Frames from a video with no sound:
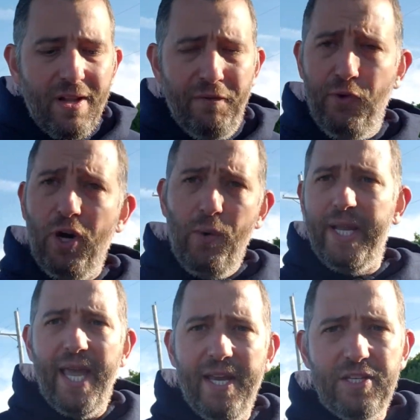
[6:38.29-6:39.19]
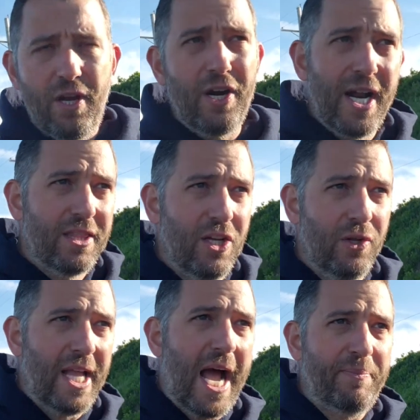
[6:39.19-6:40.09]
401ks are not the
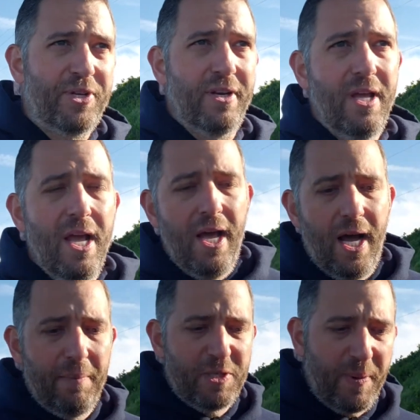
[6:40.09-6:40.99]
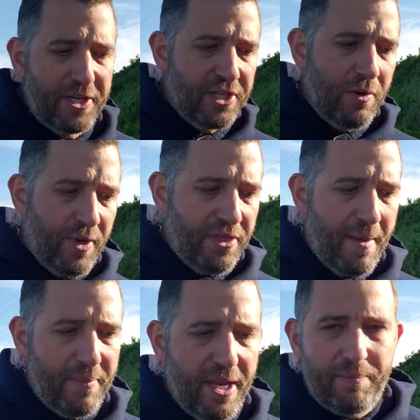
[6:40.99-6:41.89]
only option, especially with
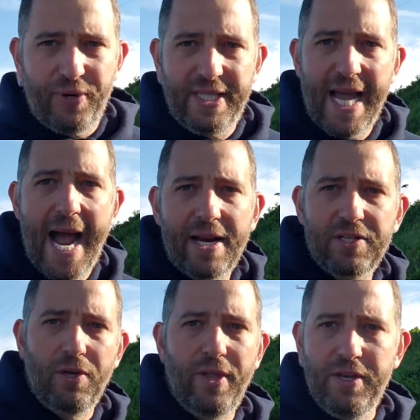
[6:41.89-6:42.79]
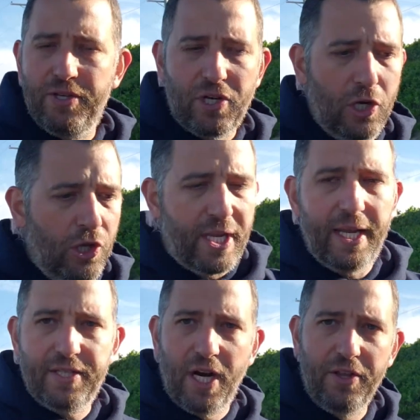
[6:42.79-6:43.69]
them being pre-tax. So then you start looking
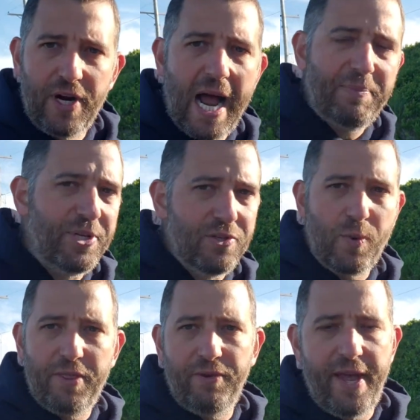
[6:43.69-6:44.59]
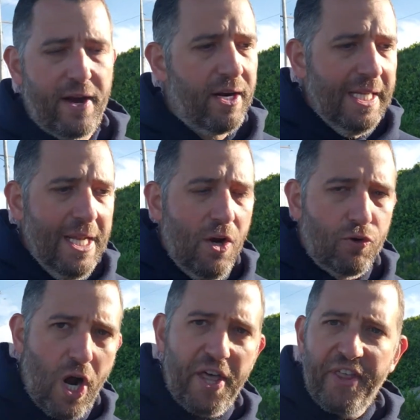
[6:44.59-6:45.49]
into other options, whether they're
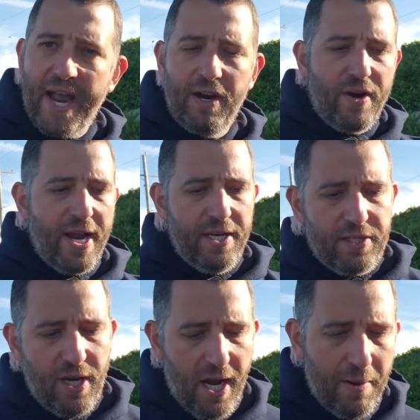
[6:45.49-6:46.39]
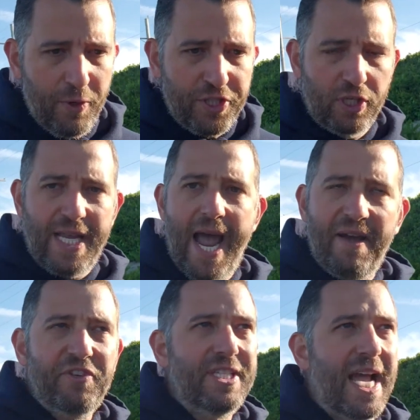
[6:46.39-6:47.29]
Roth IRAs, which are
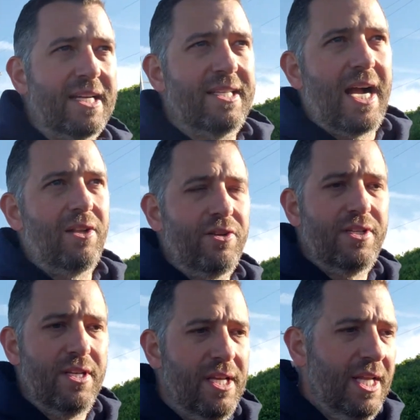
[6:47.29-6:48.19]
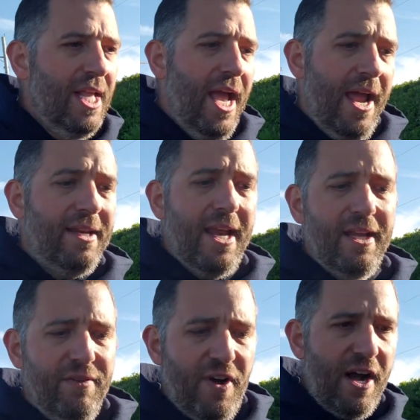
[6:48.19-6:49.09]
after-tax dollars, and
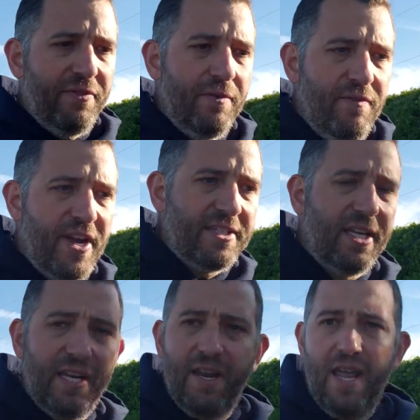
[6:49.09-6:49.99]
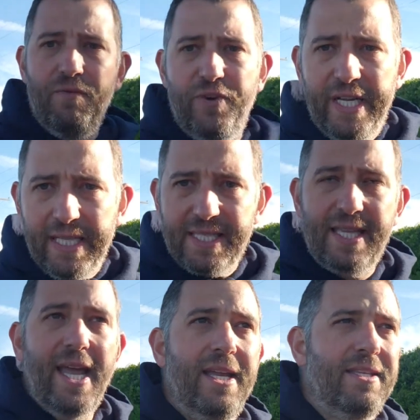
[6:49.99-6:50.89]
getting involved in investing in real
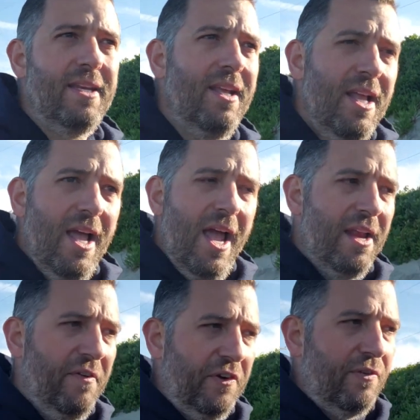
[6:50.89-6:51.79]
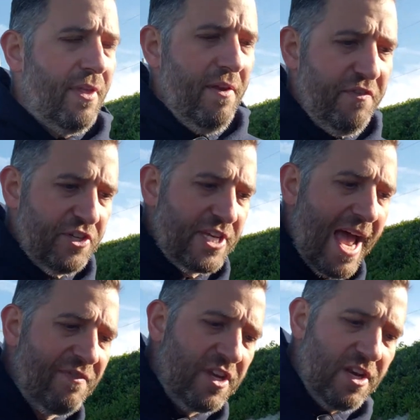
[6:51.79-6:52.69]
estate. And if you're
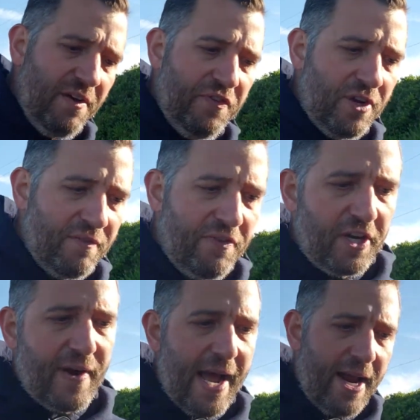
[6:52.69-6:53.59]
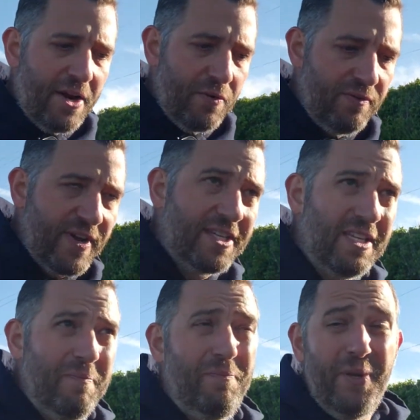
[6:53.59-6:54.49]
savvy enough, you can figure out how to invest
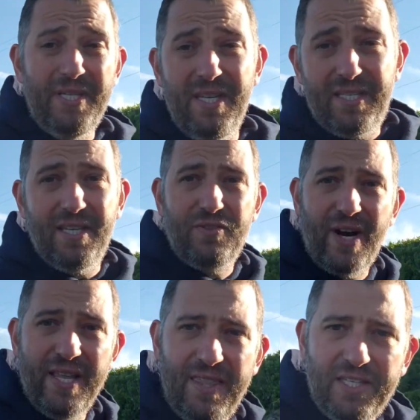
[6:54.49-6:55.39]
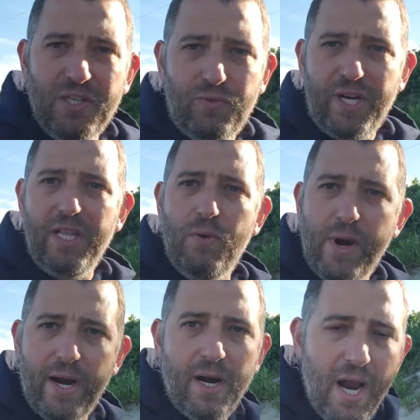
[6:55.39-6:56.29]
in businesses, right? This is really
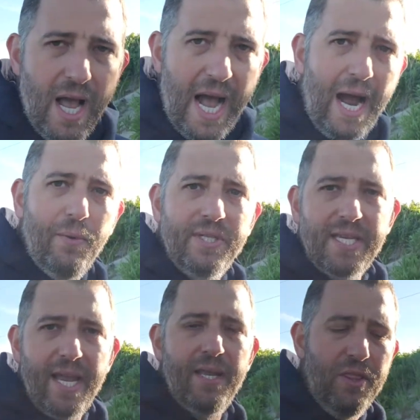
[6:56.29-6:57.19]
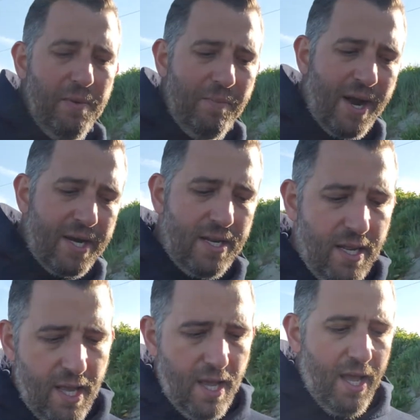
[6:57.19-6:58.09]
where I would say the money
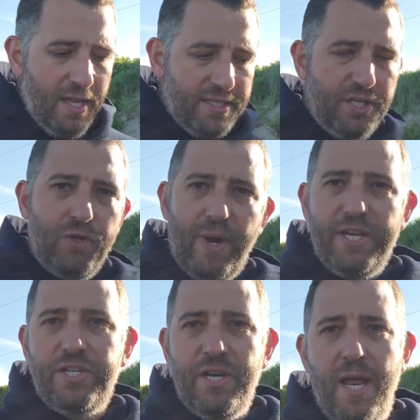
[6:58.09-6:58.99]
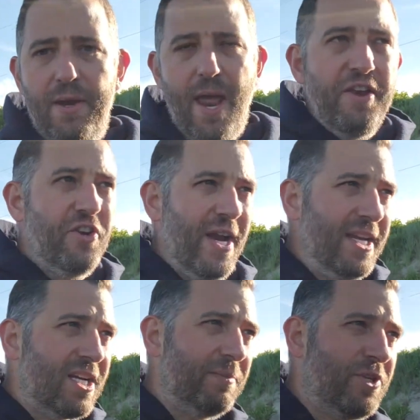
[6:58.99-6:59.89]
situation and your
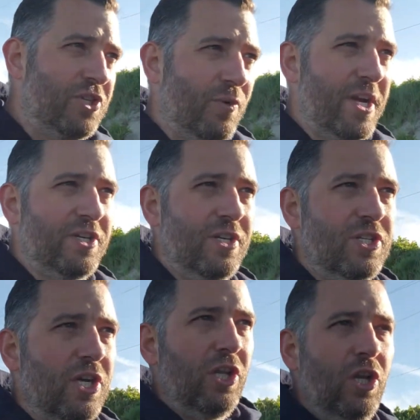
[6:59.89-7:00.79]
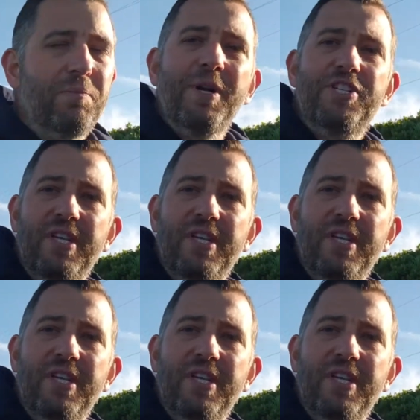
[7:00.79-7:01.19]
income situation is going to look much